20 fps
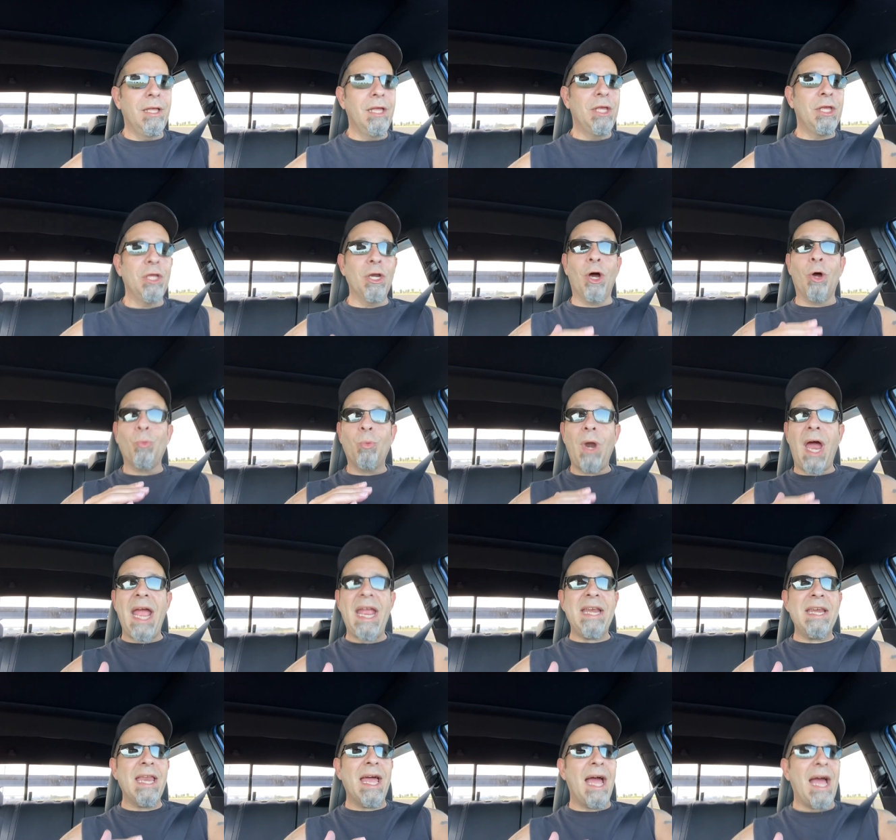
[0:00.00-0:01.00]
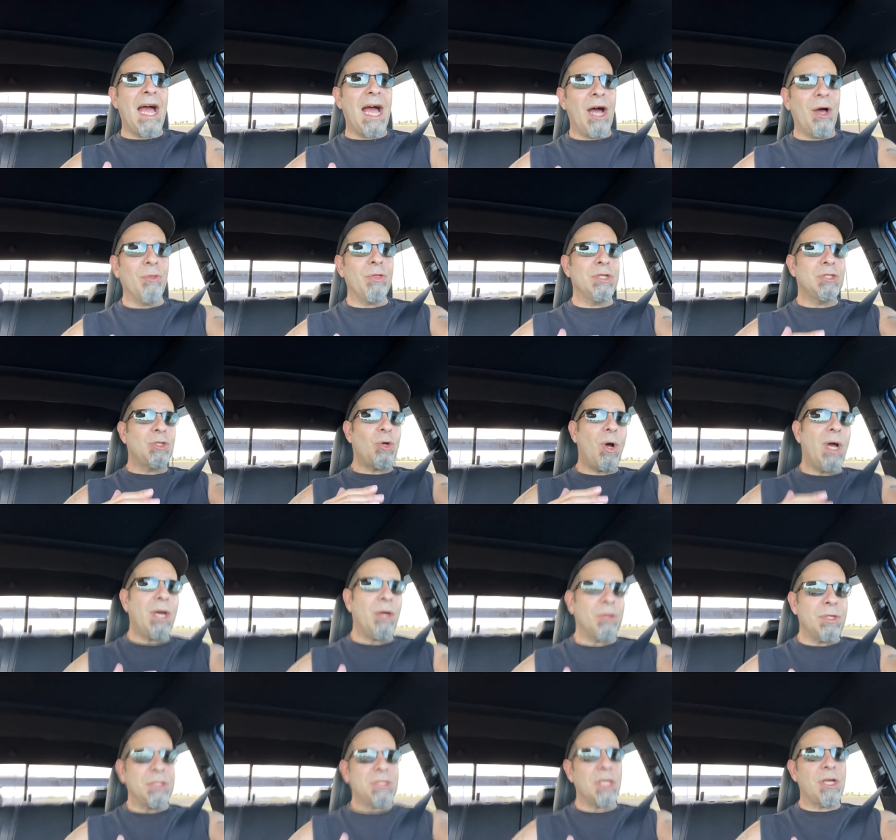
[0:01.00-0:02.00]
You know, right now, the
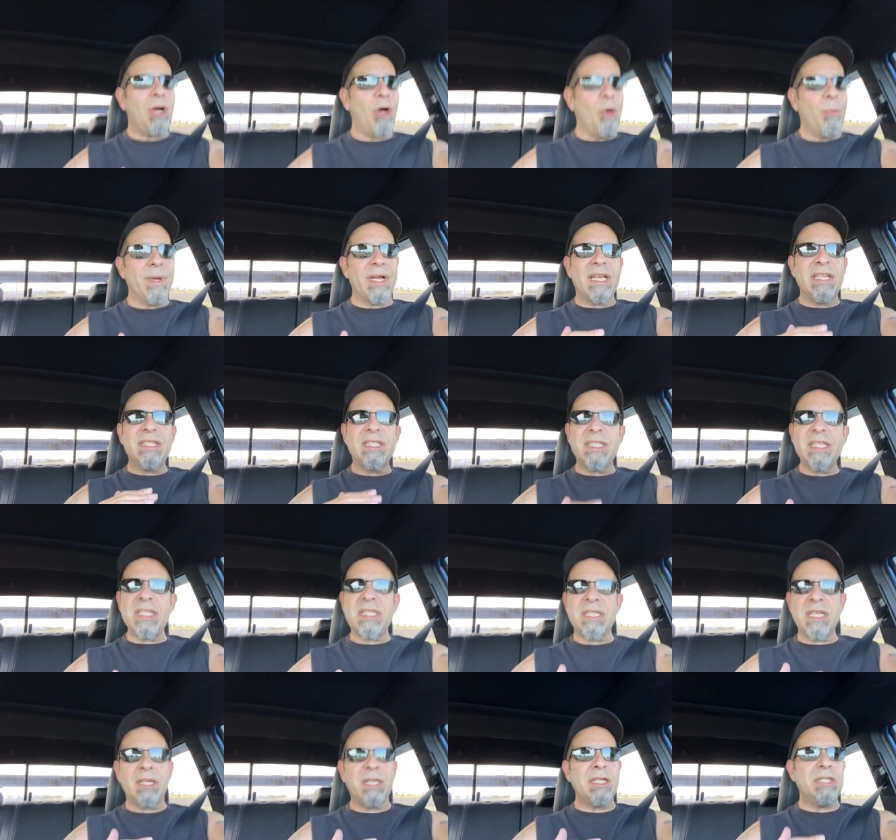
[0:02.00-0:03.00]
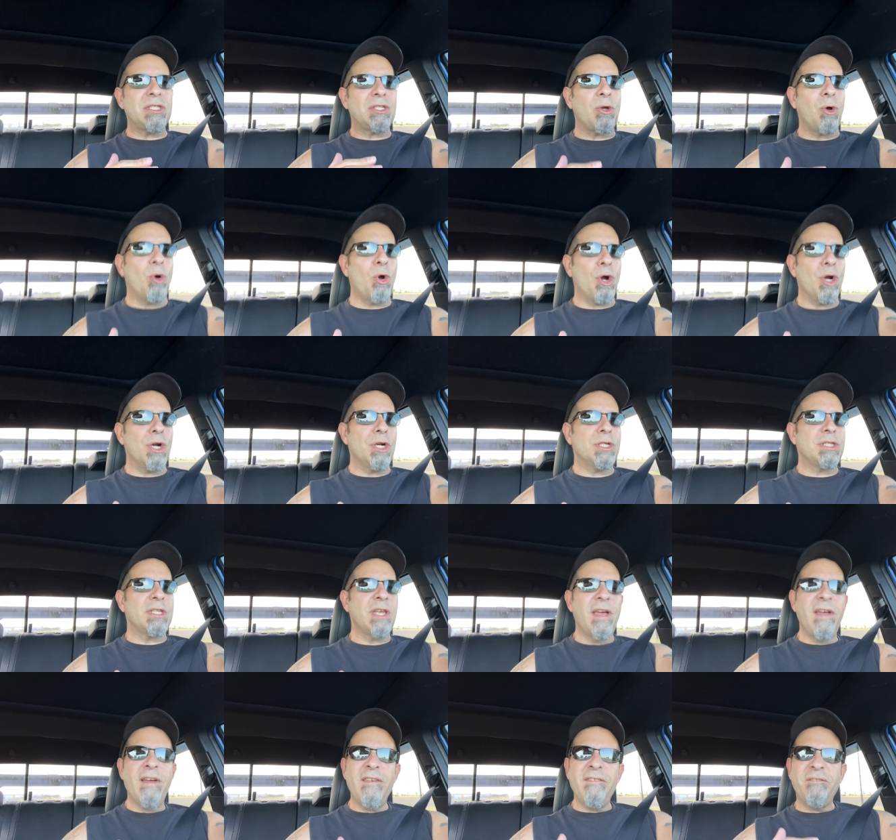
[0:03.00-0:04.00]
Toyota Tacoma consistently scores
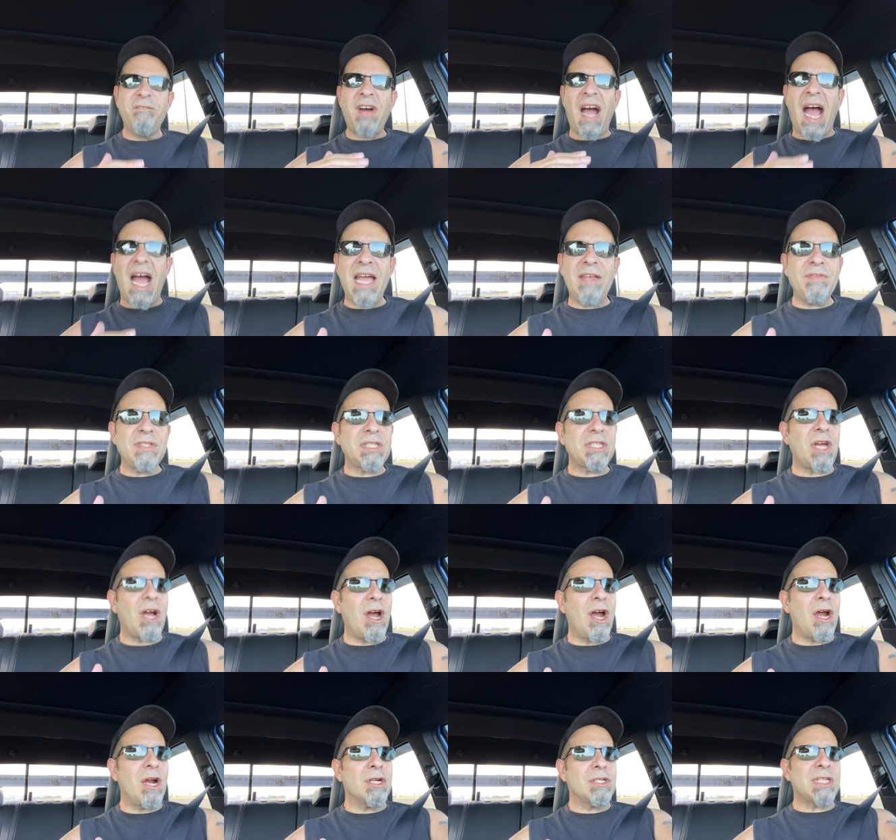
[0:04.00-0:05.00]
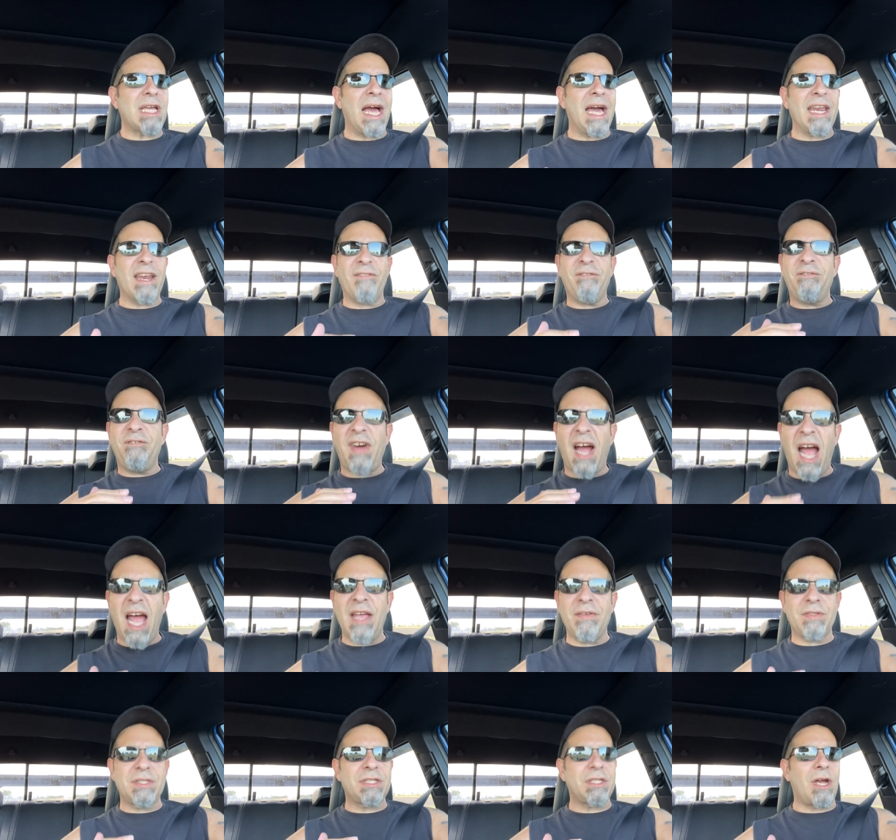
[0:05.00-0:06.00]
five stars out of
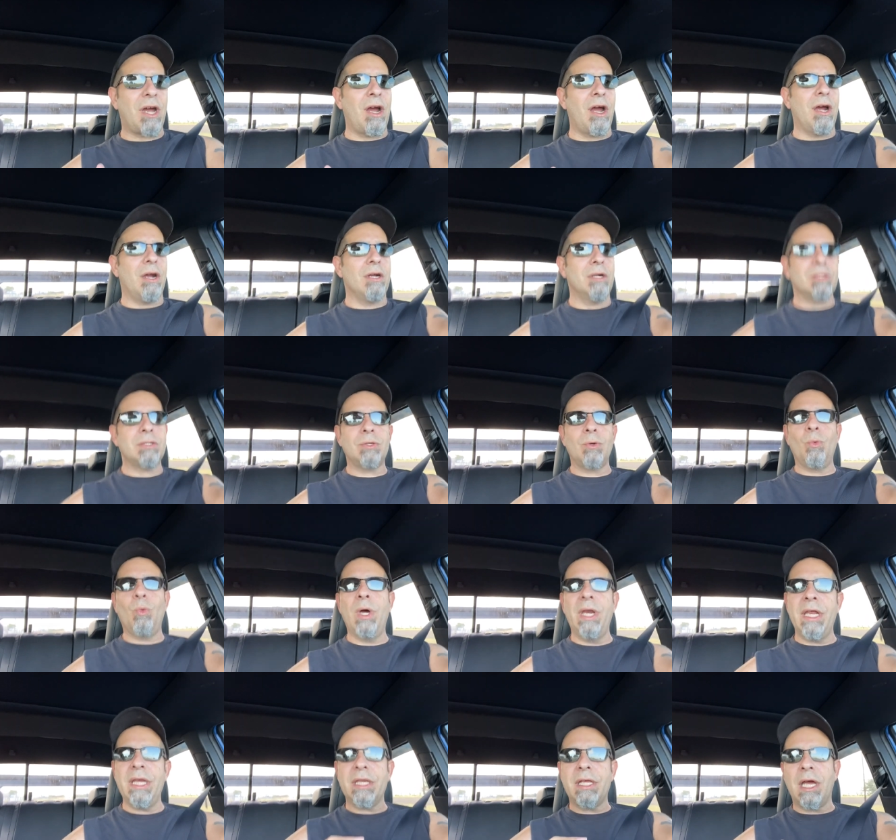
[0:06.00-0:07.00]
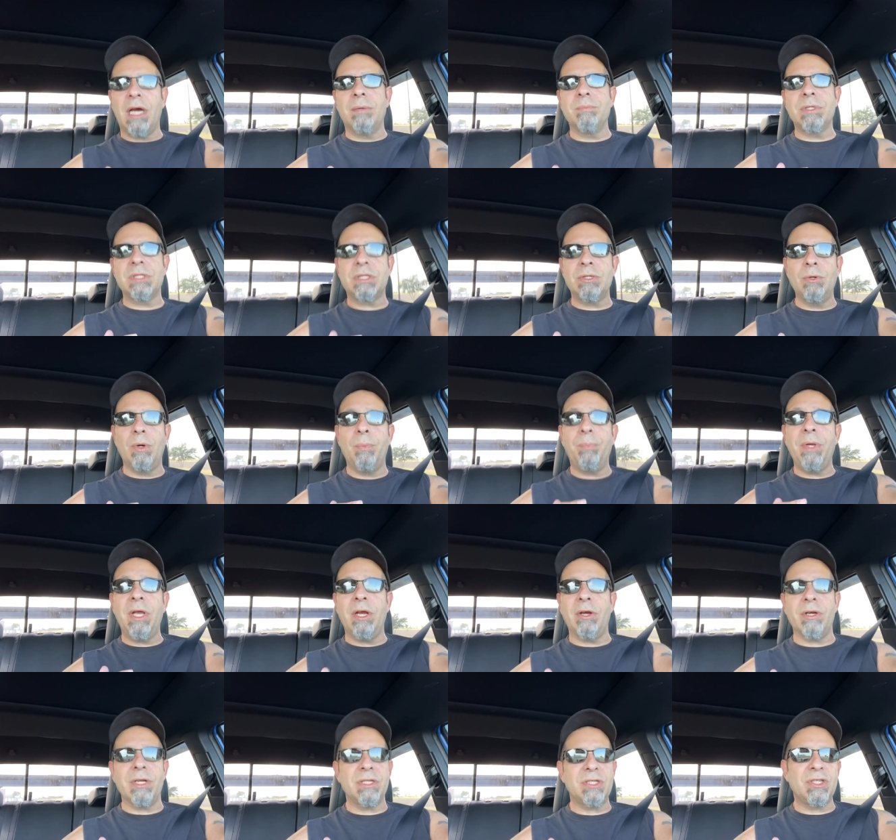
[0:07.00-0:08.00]
five stars when it comes to
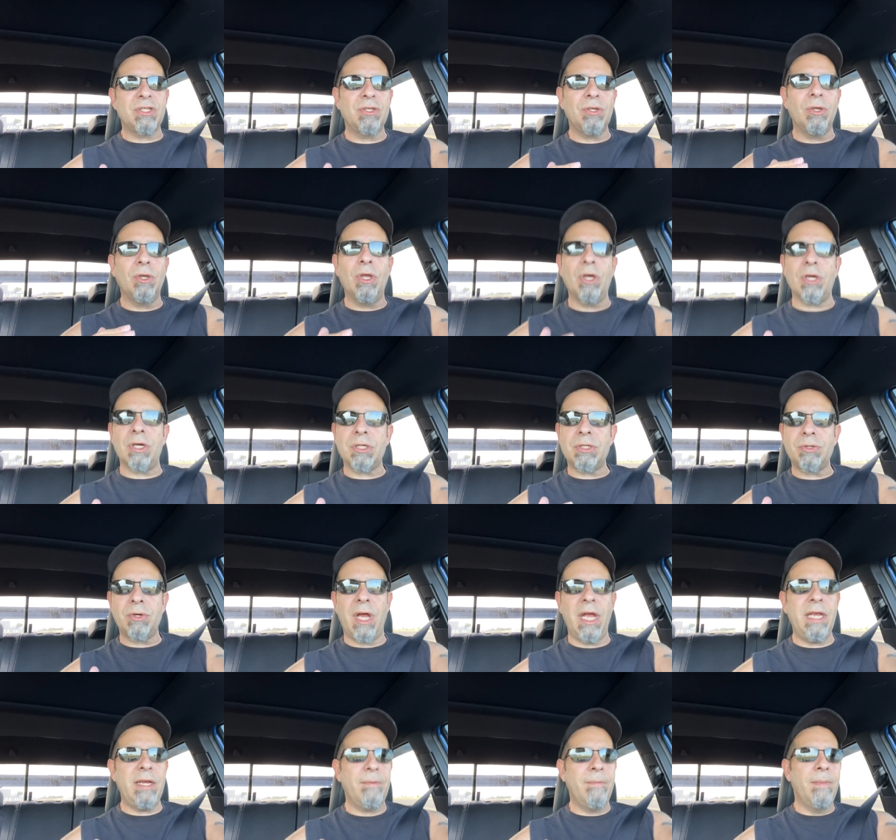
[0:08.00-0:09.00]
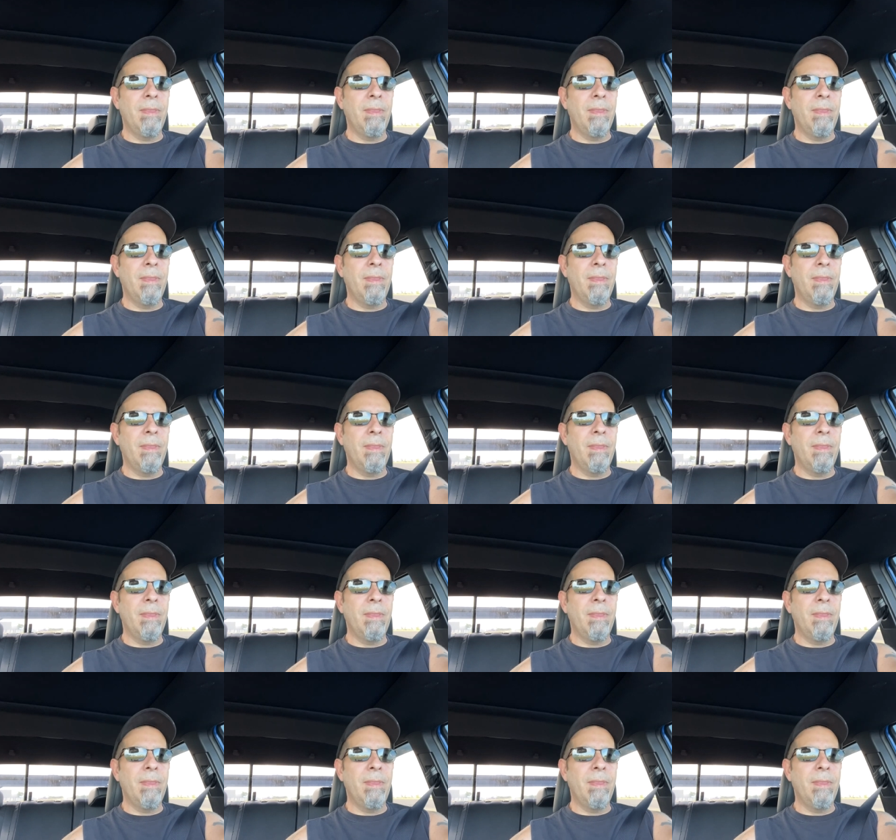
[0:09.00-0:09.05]
appearance, to looks, right?